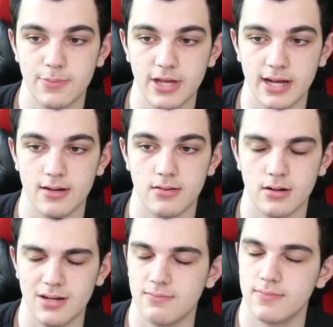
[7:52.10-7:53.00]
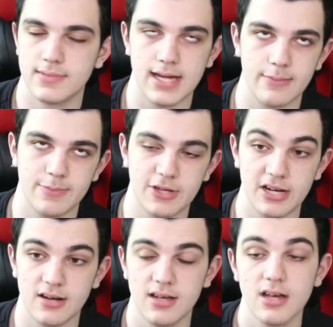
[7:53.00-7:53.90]
player, or diamond
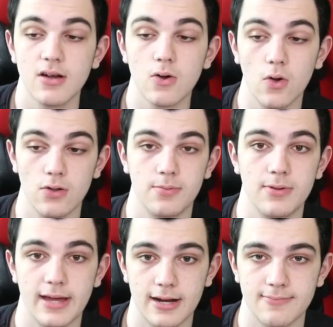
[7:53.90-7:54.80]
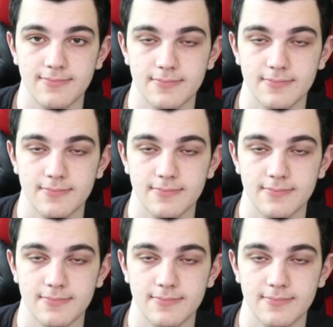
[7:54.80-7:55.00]
player, gold player.